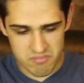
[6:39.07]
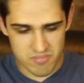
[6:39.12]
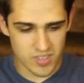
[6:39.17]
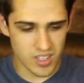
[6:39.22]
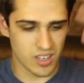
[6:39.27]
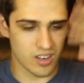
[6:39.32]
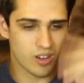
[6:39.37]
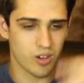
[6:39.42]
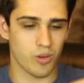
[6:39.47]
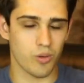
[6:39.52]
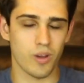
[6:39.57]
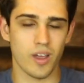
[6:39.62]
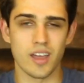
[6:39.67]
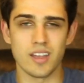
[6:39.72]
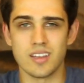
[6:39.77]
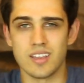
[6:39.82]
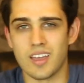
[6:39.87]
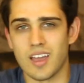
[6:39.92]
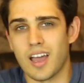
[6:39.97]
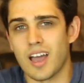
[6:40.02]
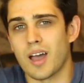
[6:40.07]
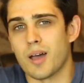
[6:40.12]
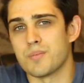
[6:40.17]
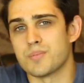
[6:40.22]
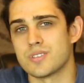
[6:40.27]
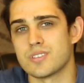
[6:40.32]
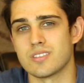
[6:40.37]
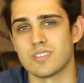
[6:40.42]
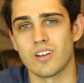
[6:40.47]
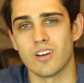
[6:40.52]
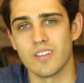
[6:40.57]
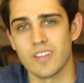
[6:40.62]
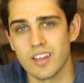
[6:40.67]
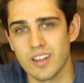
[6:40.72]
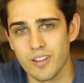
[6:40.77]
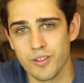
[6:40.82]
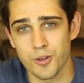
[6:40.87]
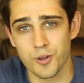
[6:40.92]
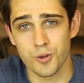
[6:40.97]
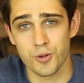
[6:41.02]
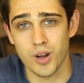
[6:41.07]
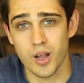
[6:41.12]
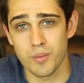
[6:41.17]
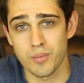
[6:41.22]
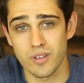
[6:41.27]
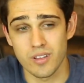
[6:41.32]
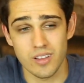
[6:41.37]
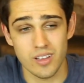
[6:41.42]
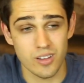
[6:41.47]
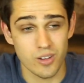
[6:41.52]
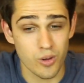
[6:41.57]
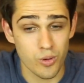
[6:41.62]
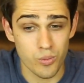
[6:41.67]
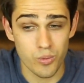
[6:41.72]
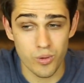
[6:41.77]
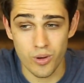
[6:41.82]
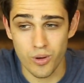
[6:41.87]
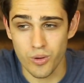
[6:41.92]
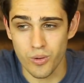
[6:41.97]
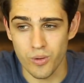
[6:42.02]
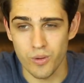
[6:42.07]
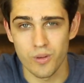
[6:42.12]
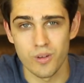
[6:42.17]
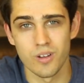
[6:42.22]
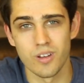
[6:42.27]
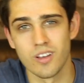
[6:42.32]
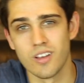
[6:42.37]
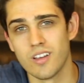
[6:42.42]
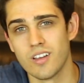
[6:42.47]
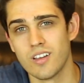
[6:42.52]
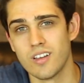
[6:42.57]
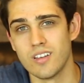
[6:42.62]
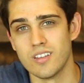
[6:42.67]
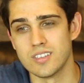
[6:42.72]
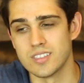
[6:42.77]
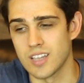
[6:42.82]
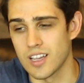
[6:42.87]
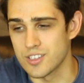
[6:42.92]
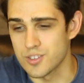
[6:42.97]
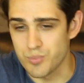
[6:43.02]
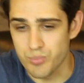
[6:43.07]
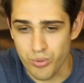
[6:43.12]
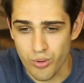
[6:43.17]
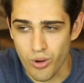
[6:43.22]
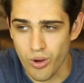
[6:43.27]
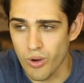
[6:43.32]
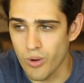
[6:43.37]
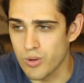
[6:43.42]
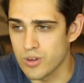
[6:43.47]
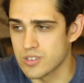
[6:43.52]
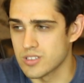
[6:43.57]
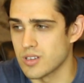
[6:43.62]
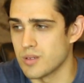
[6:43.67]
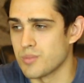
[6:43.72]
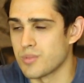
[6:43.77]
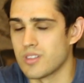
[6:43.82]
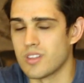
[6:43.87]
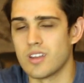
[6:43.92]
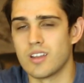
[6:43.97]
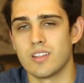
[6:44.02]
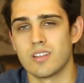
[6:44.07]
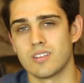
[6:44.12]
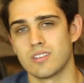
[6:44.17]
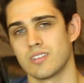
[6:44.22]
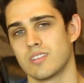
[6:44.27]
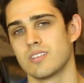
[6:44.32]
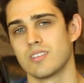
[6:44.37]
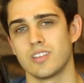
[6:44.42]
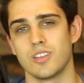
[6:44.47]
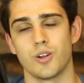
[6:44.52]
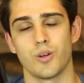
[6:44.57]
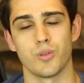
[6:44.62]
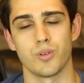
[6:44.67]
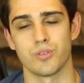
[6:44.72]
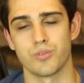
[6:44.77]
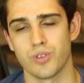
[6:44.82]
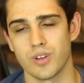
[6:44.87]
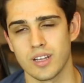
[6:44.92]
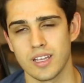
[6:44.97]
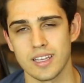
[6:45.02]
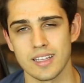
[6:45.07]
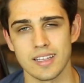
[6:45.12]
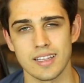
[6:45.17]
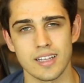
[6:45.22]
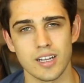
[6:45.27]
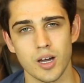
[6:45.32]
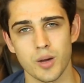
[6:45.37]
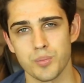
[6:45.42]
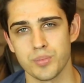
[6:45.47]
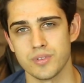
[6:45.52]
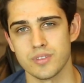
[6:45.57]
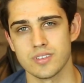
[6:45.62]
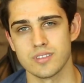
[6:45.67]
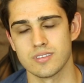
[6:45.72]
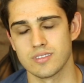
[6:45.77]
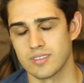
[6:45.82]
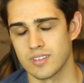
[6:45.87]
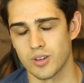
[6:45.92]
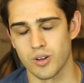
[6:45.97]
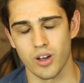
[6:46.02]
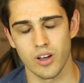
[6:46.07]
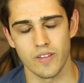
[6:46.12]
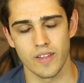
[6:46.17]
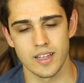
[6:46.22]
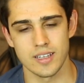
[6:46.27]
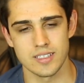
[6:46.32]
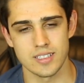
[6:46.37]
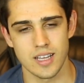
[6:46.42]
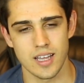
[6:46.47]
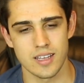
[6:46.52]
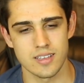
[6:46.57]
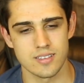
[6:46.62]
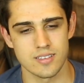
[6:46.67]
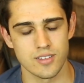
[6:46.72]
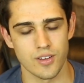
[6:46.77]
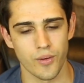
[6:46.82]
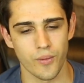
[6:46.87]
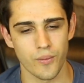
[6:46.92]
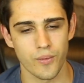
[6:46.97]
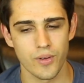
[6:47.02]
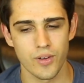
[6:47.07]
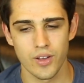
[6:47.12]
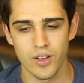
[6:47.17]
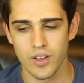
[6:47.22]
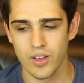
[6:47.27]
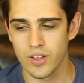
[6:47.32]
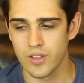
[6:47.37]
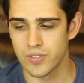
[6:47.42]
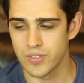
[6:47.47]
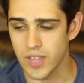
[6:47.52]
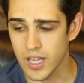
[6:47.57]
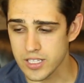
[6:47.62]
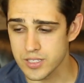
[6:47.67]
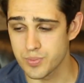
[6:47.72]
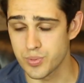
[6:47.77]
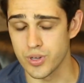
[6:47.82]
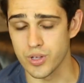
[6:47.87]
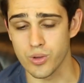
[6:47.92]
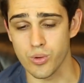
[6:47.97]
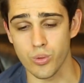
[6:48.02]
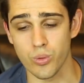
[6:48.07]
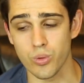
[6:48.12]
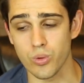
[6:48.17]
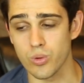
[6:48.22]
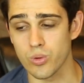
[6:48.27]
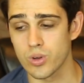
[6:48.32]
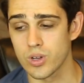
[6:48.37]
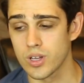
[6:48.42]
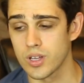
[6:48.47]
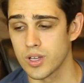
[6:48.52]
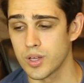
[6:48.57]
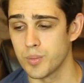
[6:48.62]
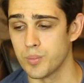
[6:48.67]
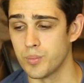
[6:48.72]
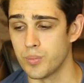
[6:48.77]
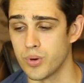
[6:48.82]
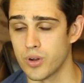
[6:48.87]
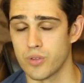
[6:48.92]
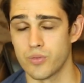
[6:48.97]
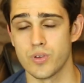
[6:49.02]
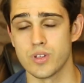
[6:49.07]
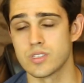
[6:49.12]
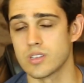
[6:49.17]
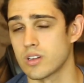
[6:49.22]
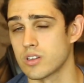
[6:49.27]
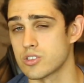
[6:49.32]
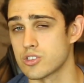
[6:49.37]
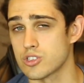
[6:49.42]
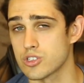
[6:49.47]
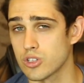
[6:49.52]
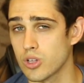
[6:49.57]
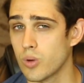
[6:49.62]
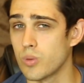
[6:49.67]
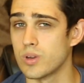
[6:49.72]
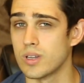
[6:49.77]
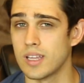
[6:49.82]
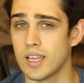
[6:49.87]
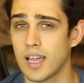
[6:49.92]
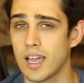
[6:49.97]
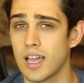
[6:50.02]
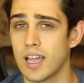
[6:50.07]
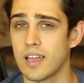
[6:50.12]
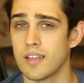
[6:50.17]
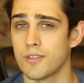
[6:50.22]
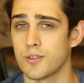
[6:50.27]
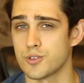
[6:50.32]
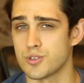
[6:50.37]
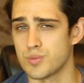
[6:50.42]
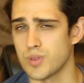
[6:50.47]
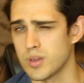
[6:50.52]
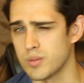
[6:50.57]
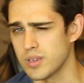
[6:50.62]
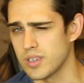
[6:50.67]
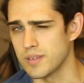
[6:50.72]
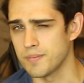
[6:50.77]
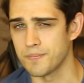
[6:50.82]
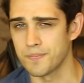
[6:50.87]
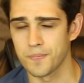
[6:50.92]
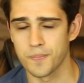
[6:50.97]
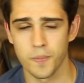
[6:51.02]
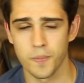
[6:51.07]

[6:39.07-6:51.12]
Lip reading: you know, head caps and all that other crap, they're like, oh no, this guy's a pro or something, and then, you know, they're afraid to get lit up and all that jazz. So that's pretty cool. But if it's on a slower day and there's maybe